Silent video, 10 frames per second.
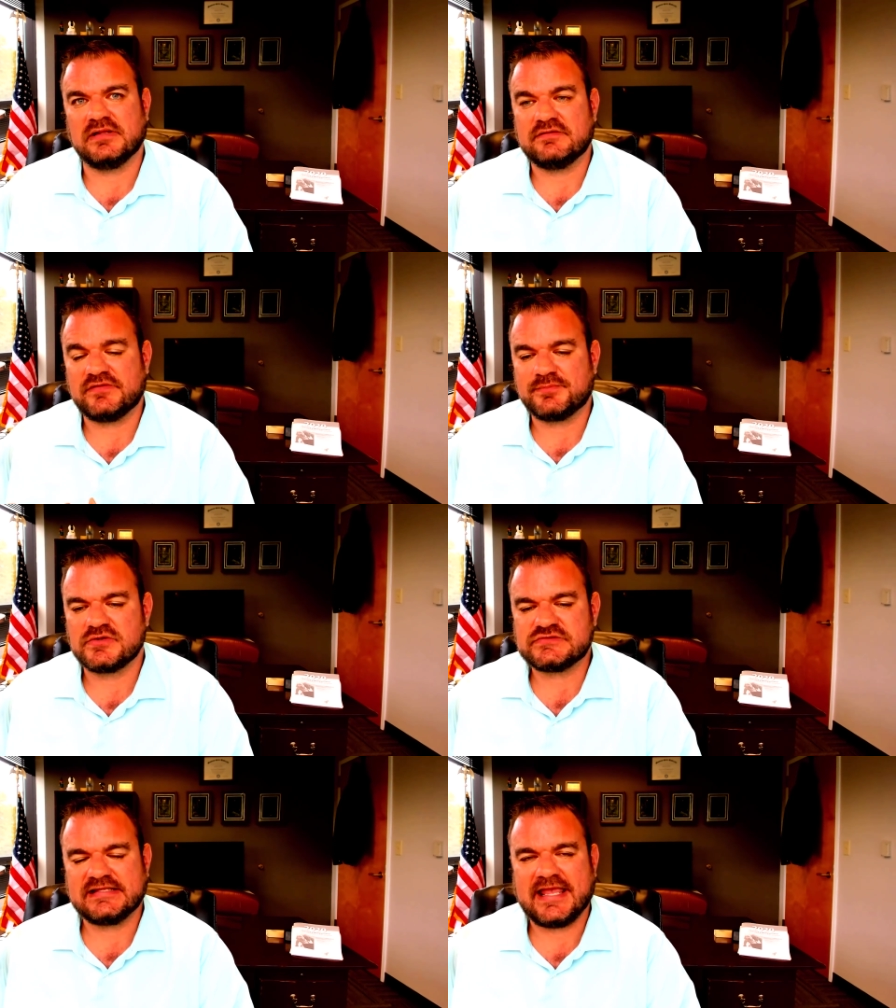And if the
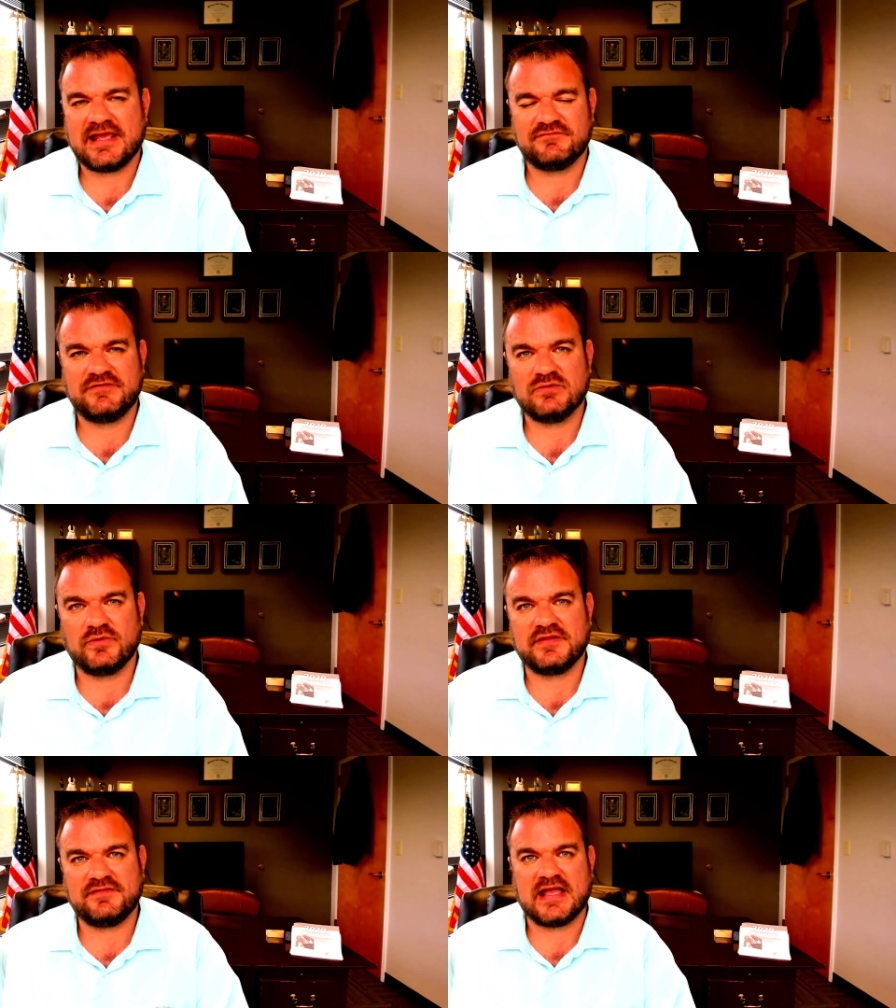person can't fit
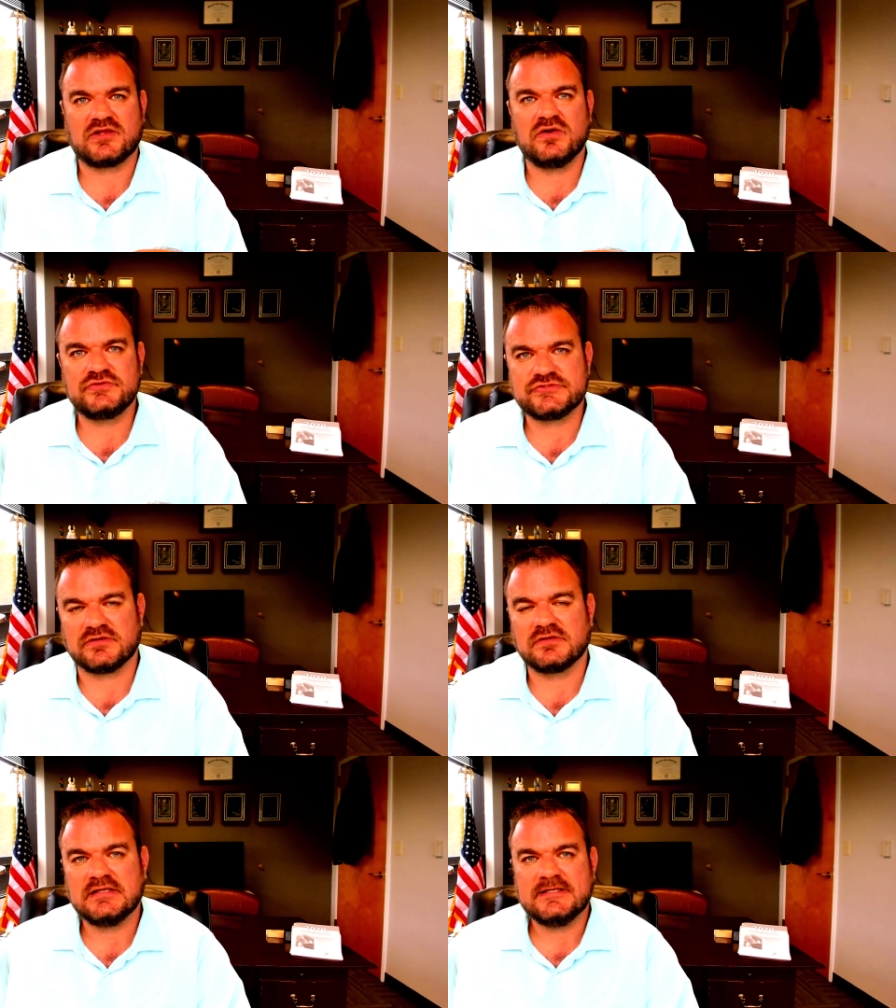within that culture,